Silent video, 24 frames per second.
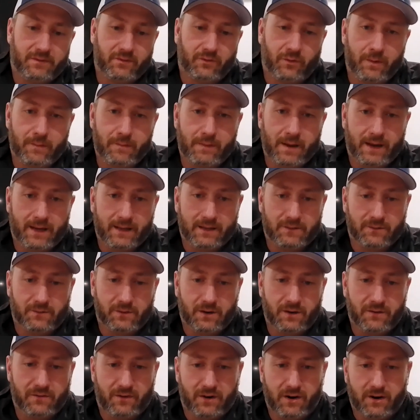swim baits
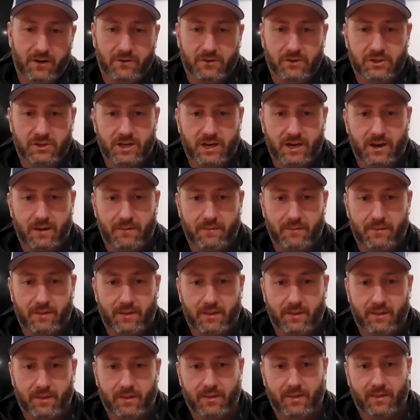when you vertical jig them,
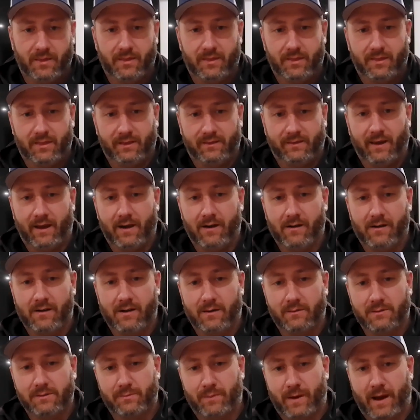the tail
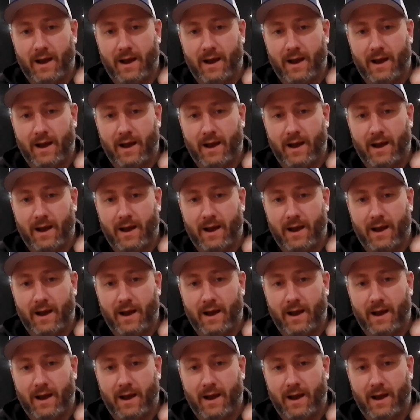comes